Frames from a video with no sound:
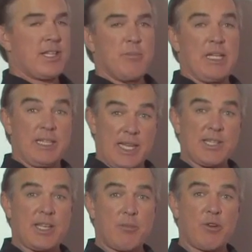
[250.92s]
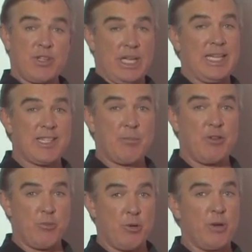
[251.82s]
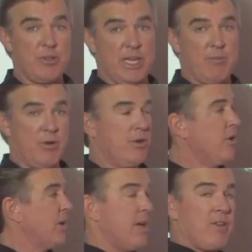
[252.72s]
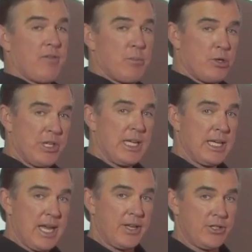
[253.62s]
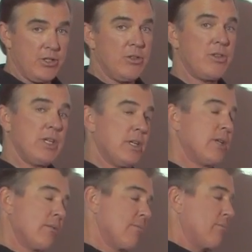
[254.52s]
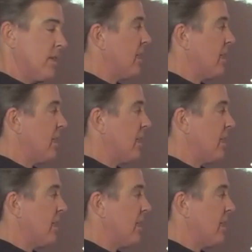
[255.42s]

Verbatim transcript: going to be less gutta percha that ends up in your pulp chamber. Okay, if you have a multi-canal tooth, it